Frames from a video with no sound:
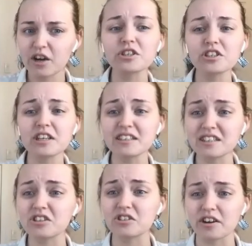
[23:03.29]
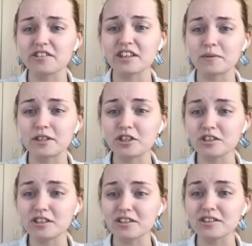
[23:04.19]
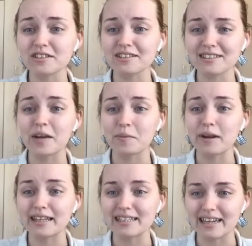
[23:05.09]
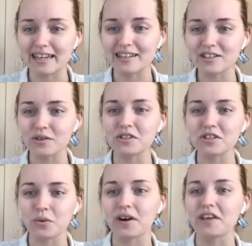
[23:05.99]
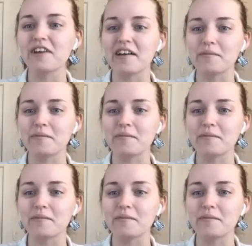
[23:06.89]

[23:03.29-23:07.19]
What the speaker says: which they didn't start the intermission till 10 minutes in, so it was 25